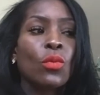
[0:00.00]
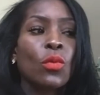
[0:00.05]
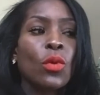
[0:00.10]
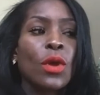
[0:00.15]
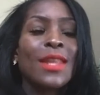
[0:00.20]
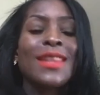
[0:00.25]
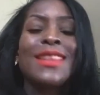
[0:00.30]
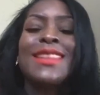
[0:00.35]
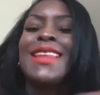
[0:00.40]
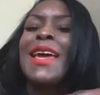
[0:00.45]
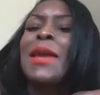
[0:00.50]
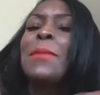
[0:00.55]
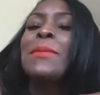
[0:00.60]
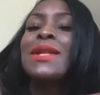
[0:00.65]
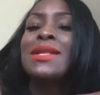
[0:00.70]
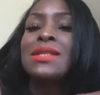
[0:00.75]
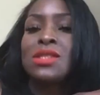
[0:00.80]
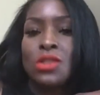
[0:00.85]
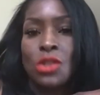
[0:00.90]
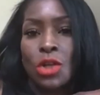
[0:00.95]
in
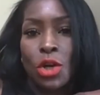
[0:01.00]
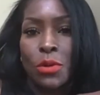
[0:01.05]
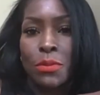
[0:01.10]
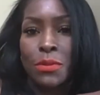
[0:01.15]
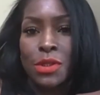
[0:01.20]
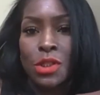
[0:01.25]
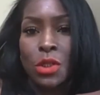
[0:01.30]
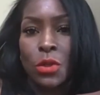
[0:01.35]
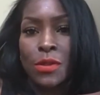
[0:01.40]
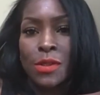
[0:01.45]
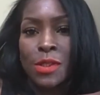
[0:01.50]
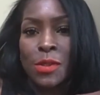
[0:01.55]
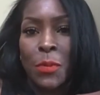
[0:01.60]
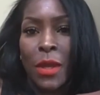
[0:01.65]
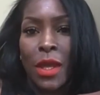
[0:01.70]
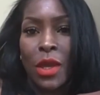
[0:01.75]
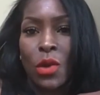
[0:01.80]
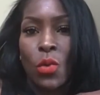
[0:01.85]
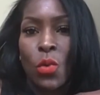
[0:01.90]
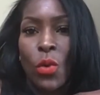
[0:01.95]
layman's terms, so to
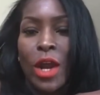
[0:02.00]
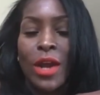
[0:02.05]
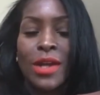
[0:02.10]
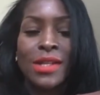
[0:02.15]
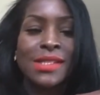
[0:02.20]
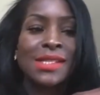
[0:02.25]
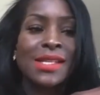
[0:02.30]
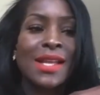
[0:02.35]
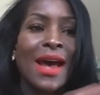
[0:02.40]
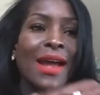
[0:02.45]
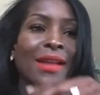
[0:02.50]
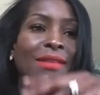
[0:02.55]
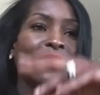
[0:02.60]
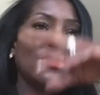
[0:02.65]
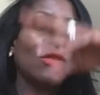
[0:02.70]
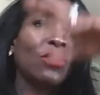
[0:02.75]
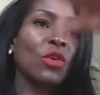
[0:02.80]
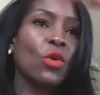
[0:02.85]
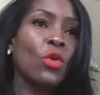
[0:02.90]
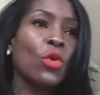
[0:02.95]
speak, where it's not
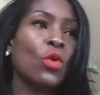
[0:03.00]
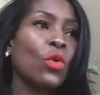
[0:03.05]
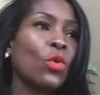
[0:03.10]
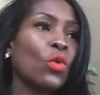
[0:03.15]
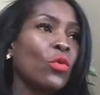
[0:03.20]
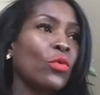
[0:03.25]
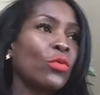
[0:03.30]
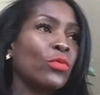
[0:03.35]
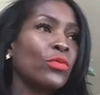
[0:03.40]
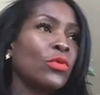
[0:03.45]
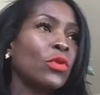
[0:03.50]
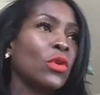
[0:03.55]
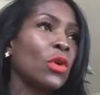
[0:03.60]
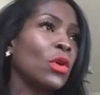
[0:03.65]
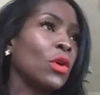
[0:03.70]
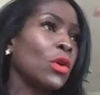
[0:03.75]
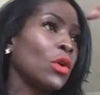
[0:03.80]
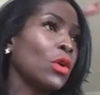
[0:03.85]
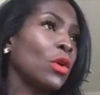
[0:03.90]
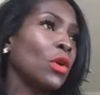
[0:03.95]
so
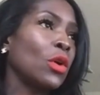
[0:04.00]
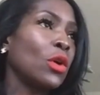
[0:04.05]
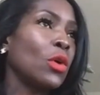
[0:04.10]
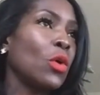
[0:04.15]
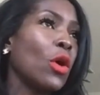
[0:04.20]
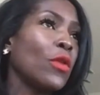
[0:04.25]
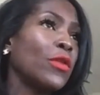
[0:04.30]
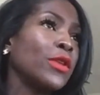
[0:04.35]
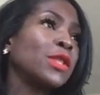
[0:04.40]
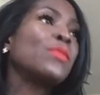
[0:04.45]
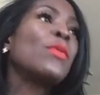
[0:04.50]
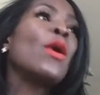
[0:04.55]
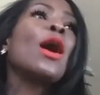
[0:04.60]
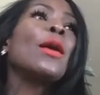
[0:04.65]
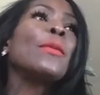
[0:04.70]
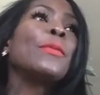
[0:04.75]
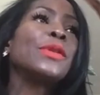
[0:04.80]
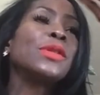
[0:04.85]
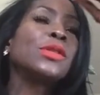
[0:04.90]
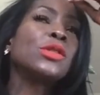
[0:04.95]
all this
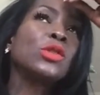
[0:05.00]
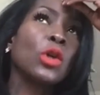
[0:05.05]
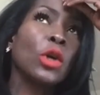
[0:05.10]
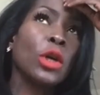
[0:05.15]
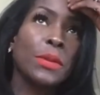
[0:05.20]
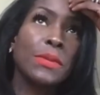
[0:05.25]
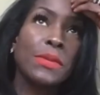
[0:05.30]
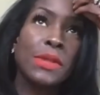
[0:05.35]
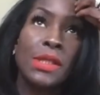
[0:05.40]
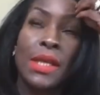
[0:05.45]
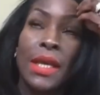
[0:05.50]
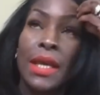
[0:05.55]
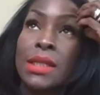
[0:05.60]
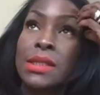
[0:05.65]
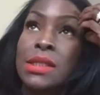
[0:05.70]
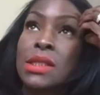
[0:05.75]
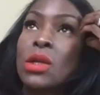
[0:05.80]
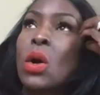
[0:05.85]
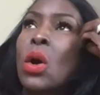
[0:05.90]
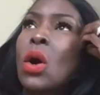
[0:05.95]
pomp and
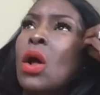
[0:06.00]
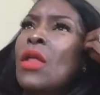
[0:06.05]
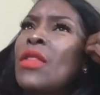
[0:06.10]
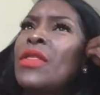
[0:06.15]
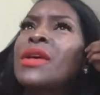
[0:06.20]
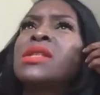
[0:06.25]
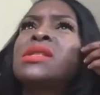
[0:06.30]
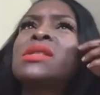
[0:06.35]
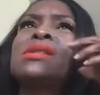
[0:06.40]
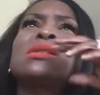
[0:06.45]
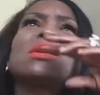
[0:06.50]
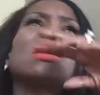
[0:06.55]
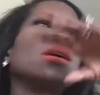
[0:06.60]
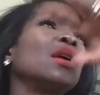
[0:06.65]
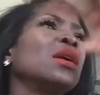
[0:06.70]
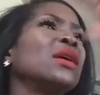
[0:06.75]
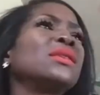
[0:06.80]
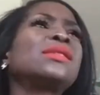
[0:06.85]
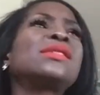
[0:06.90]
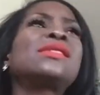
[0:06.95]
circumstance and all this
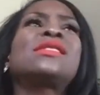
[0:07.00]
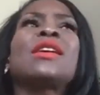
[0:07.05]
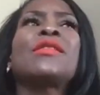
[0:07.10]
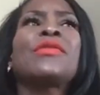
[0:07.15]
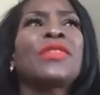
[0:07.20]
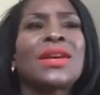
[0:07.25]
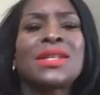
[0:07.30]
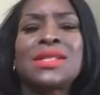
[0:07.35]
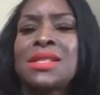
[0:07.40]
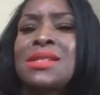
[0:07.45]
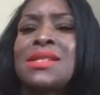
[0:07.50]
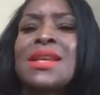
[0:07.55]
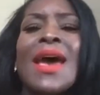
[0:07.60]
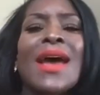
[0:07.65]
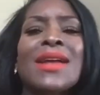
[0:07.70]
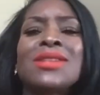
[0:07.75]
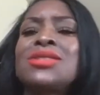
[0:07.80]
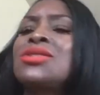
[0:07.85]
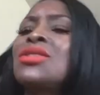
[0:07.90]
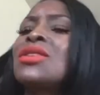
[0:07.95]
stuff that's
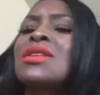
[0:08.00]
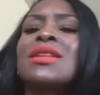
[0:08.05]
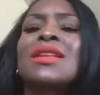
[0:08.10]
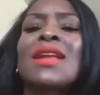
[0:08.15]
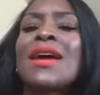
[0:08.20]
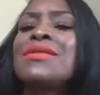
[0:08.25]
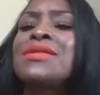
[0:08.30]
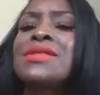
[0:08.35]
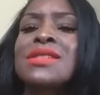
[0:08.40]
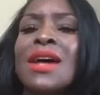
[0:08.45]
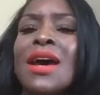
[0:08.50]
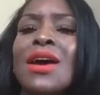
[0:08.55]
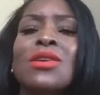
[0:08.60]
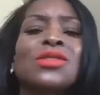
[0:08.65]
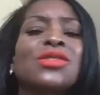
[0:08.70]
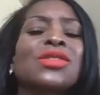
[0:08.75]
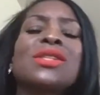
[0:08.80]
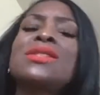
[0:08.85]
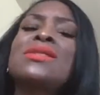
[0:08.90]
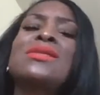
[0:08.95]
attached to the lifestyle,
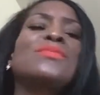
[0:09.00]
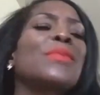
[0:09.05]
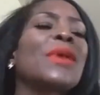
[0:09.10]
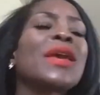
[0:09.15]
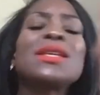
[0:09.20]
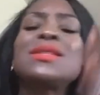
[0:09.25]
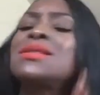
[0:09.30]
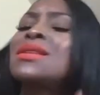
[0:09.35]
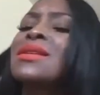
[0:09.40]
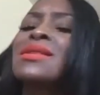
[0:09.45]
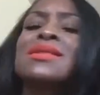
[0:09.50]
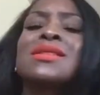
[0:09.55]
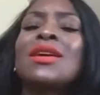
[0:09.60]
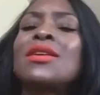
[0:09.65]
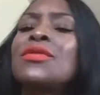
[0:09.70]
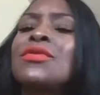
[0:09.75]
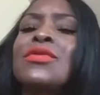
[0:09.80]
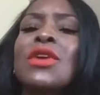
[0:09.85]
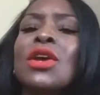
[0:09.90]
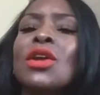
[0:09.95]
just basic stuff,
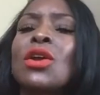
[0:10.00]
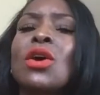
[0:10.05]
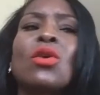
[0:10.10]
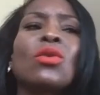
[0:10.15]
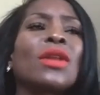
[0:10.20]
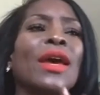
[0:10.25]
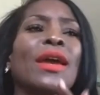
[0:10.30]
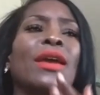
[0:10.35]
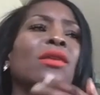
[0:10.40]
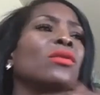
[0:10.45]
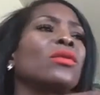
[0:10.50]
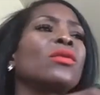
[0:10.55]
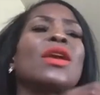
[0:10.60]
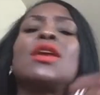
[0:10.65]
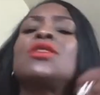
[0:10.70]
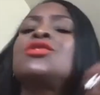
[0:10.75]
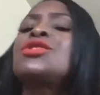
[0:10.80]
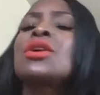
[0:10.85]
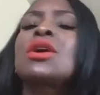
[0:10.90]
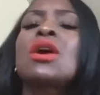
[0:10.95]
like
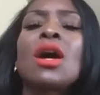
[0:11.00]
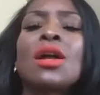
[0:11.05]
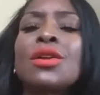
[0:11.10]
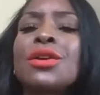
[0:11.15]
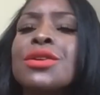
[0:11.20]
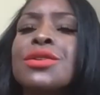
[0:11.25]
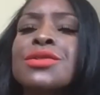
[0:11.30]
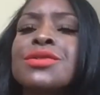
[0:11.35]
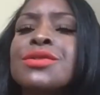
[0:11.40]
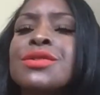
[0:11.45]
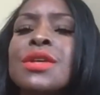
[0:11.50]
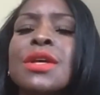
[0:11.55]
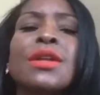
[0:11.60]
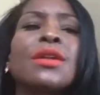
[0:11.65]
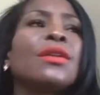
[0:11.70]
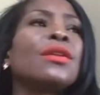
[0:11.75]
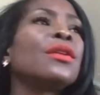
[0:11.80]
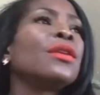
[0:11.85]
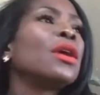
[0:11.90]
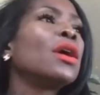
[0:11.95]
eat your colors,
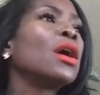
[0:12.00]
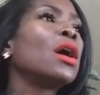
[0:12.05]
and